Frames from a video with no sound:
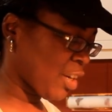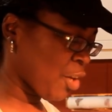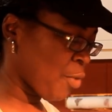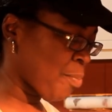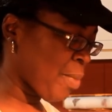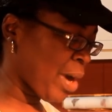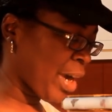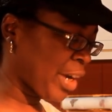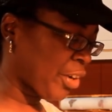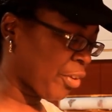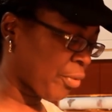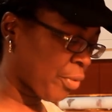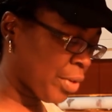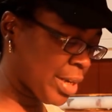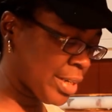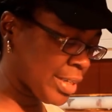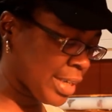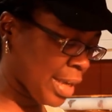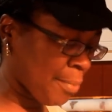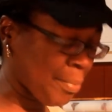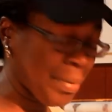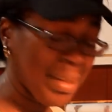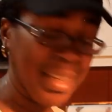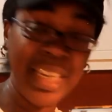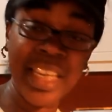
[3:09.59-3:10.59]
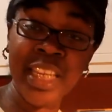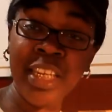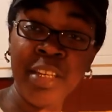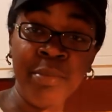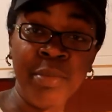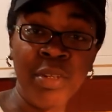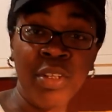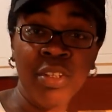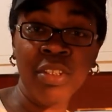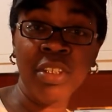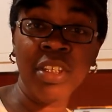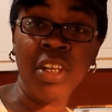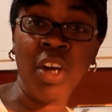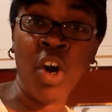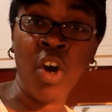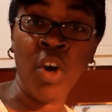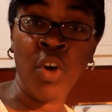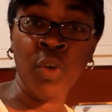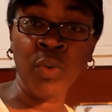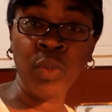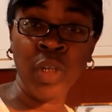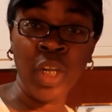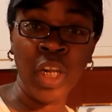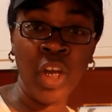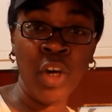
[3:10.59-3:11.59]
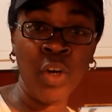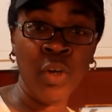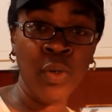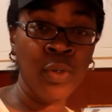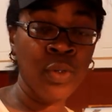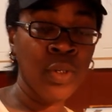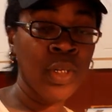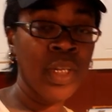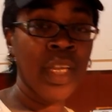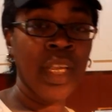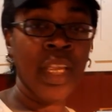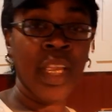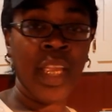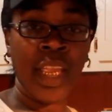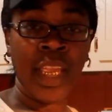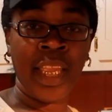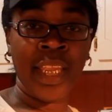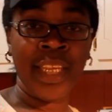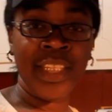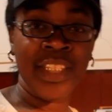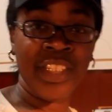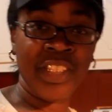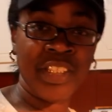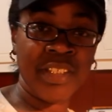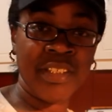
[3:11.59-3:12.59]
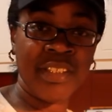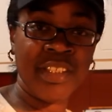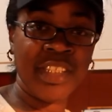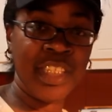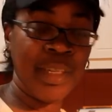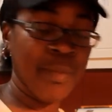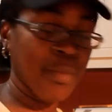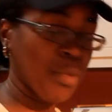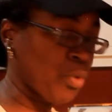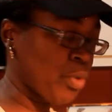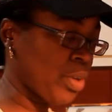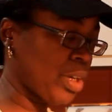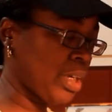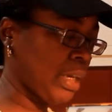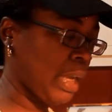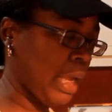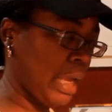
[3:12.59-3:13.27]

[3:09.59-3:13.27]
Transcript: on my grits. I've been letting them cook on low and just simmering,